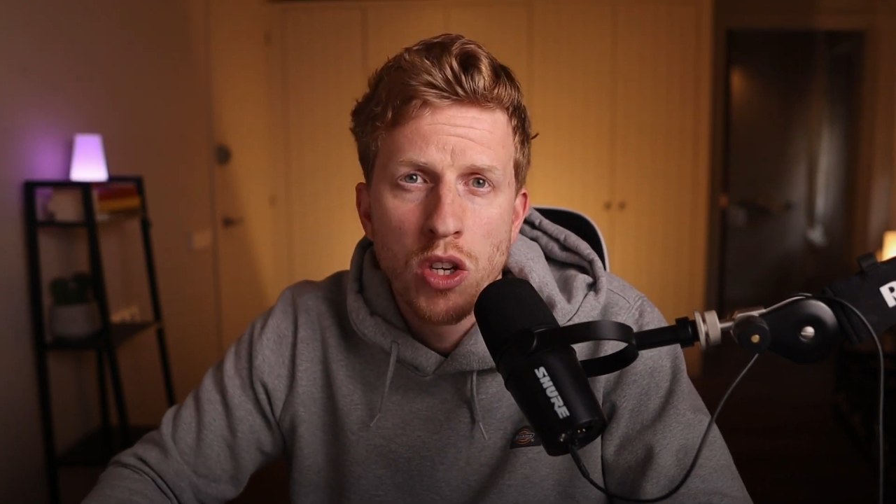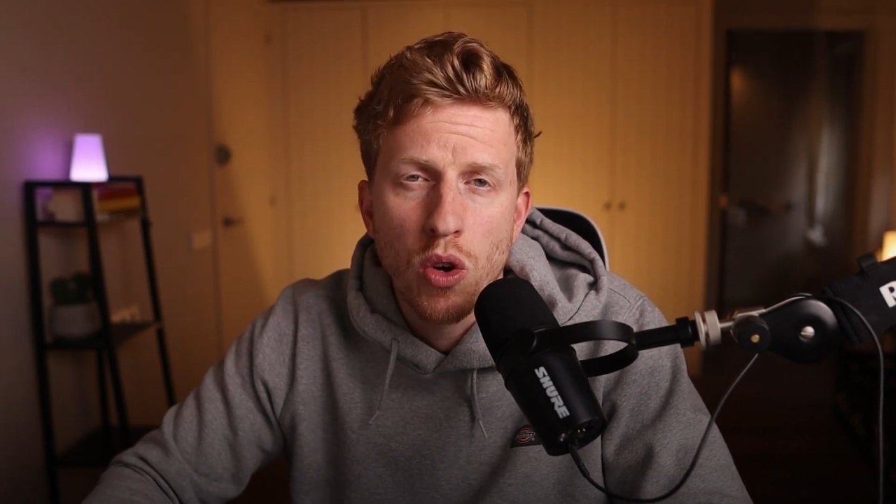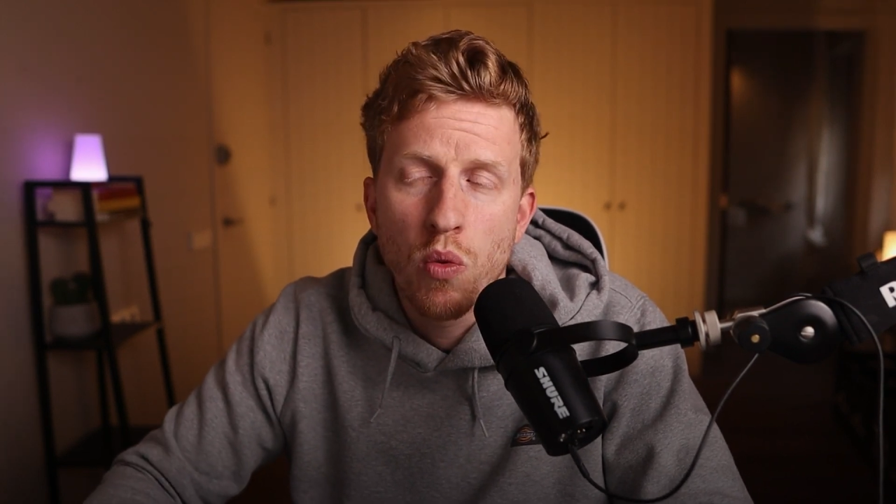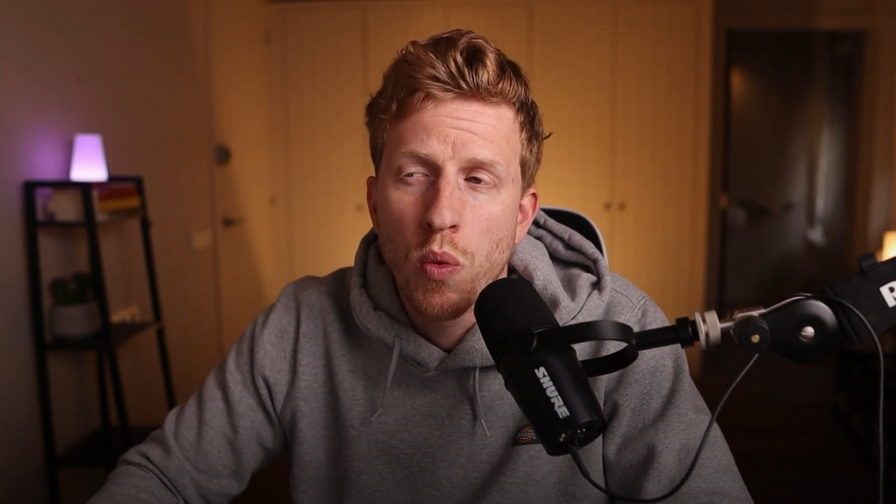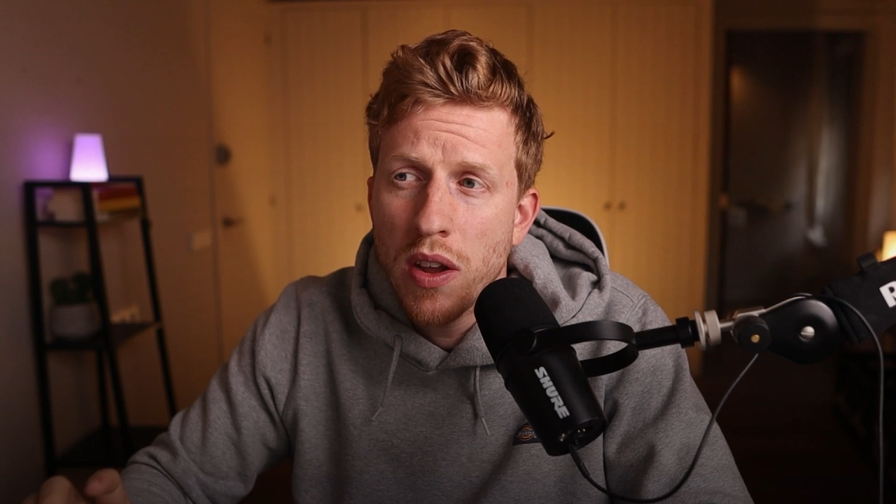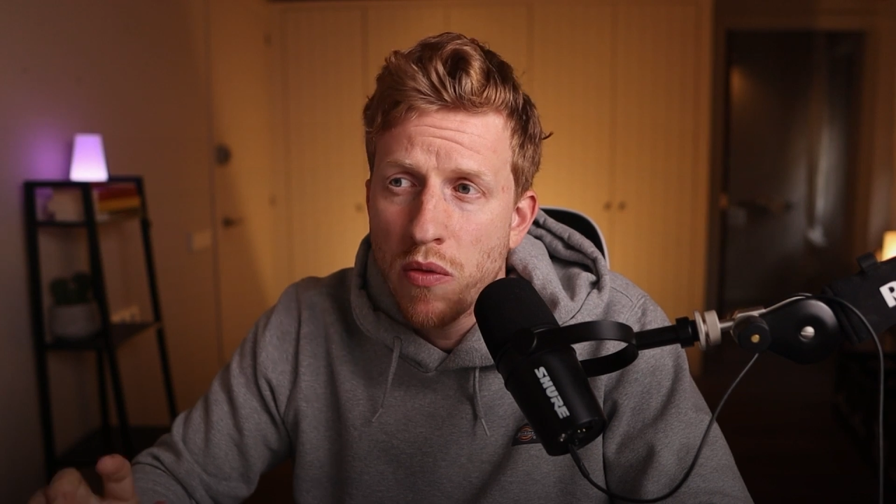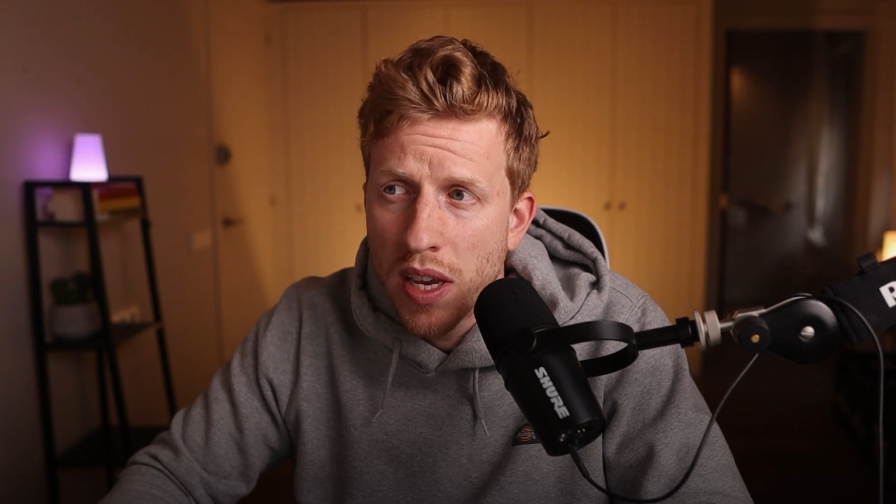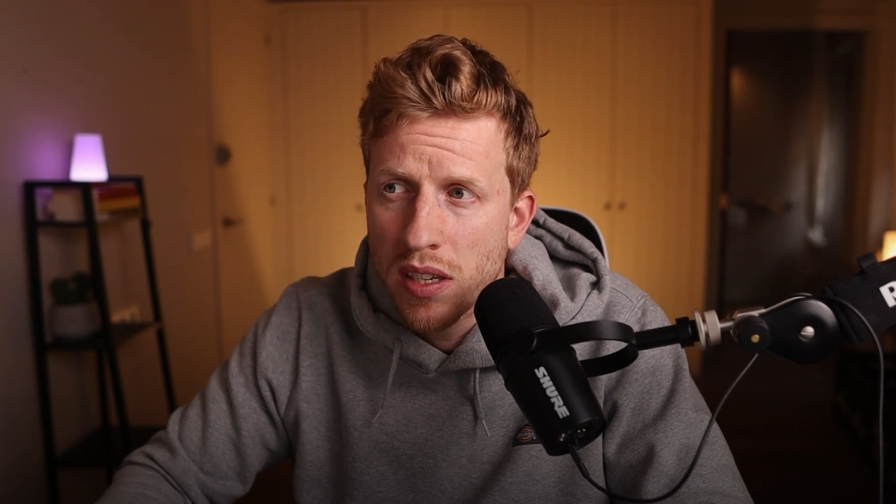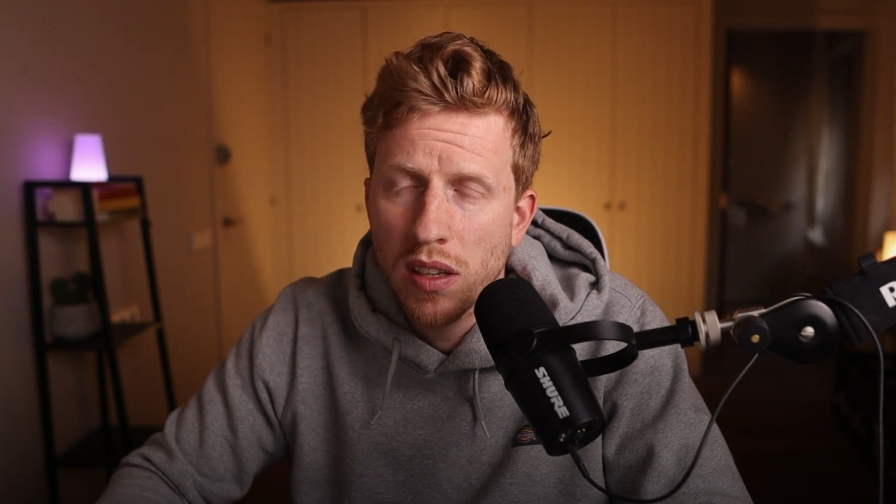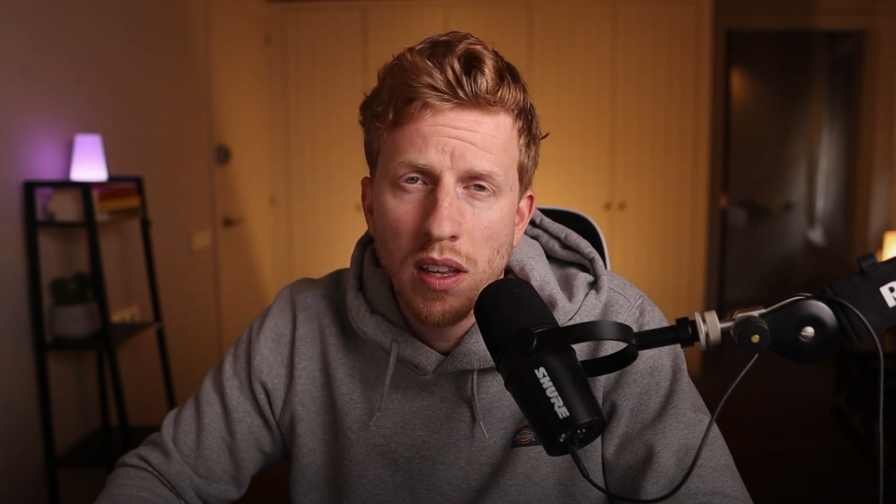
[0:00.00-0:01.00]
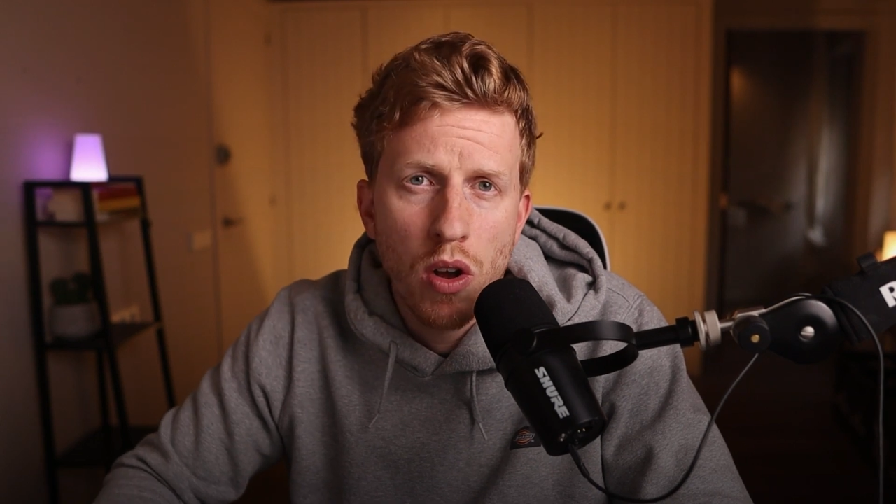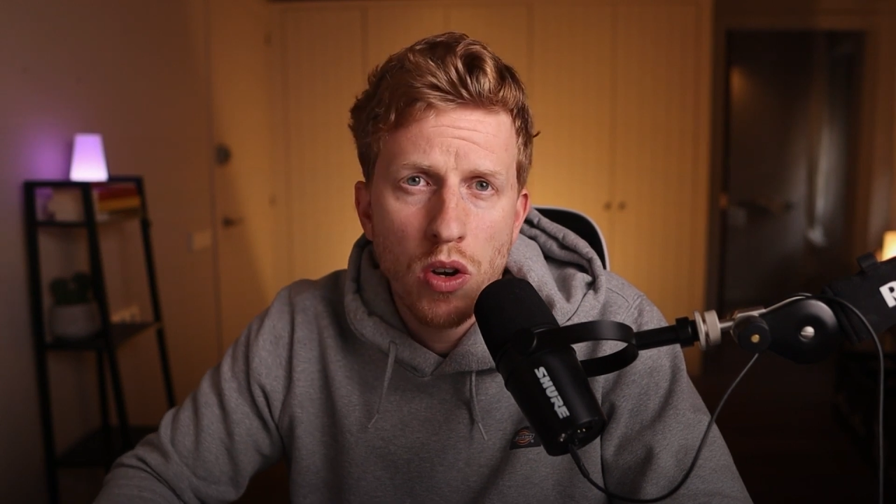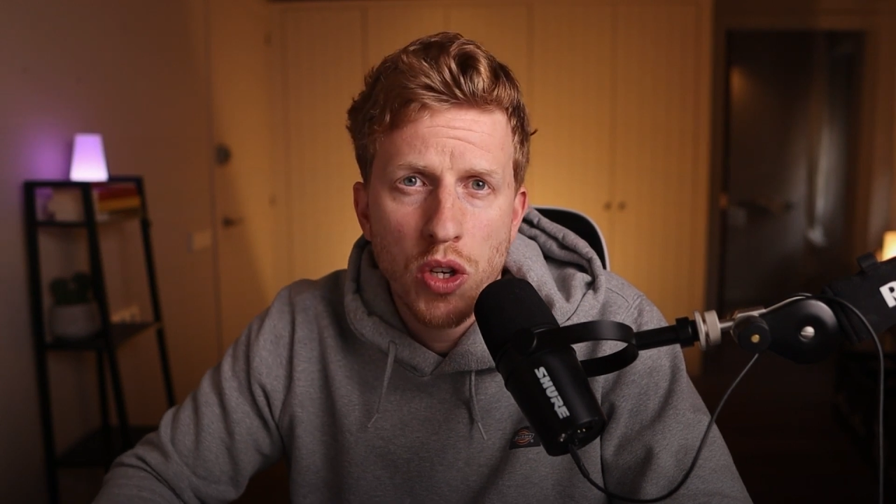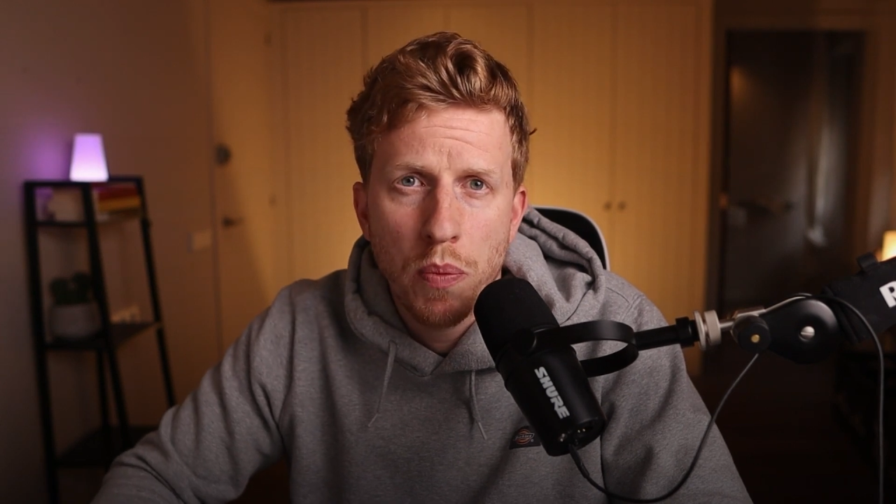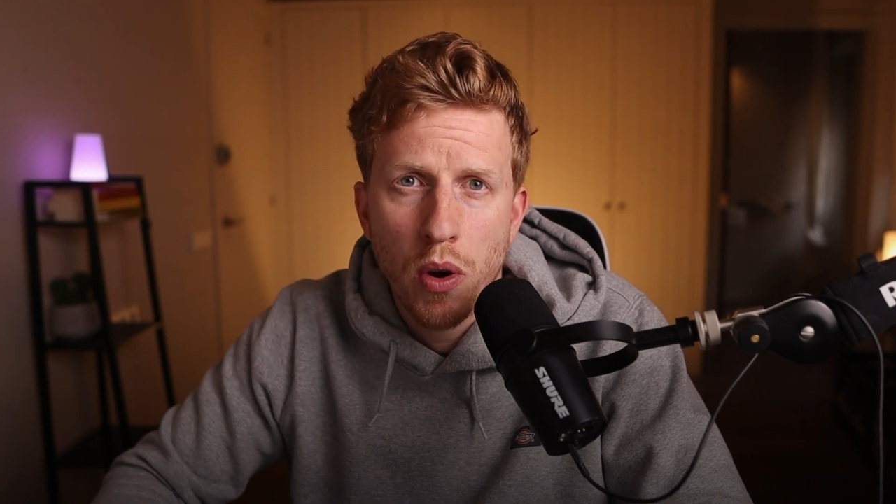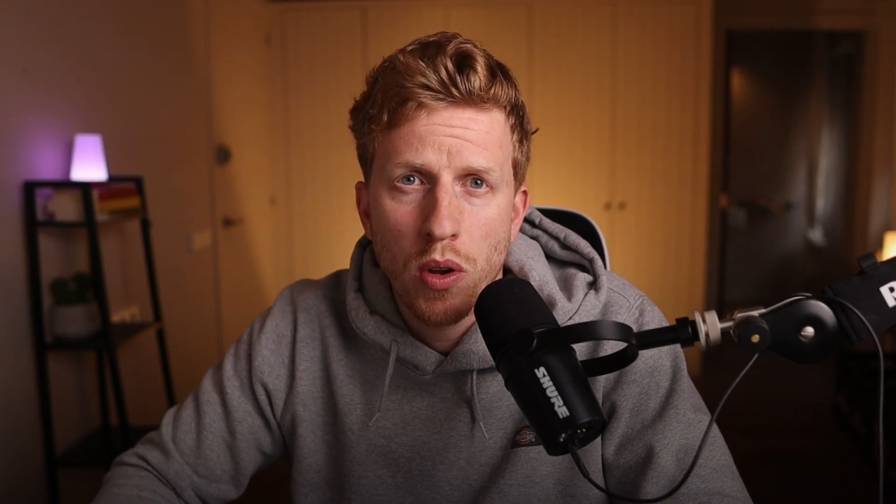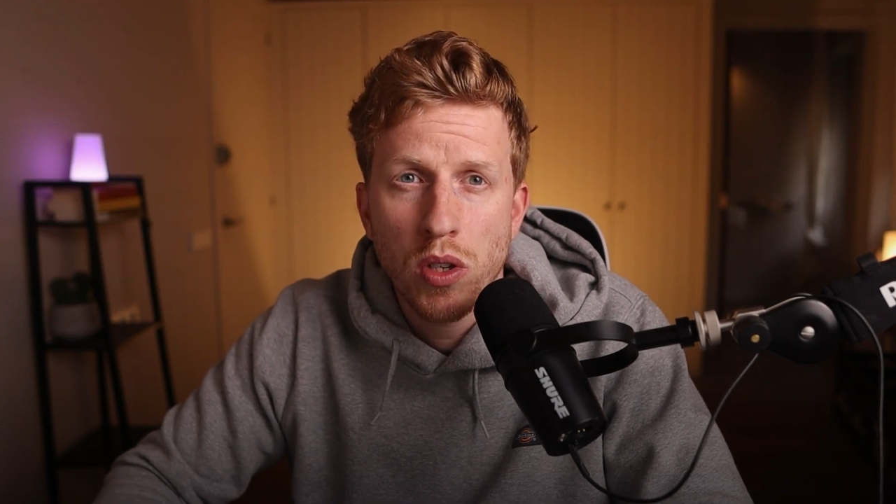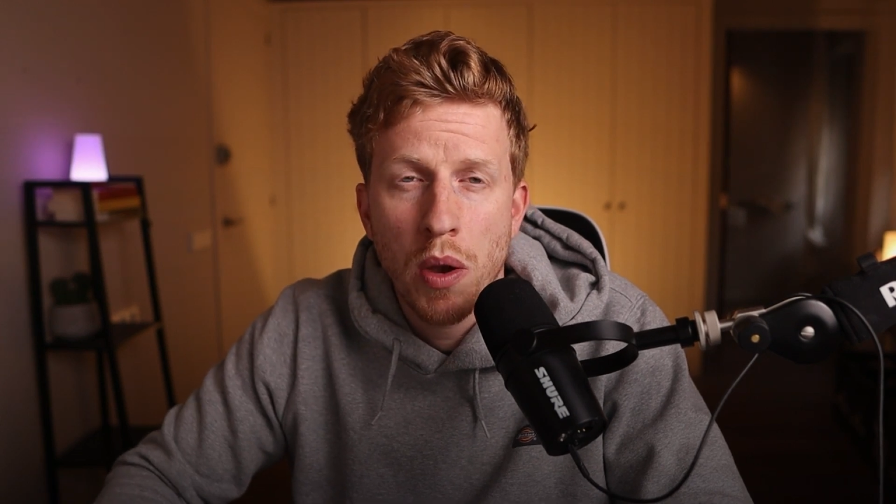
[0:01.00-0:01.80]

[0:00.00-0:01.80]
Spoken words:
So we recently launched a product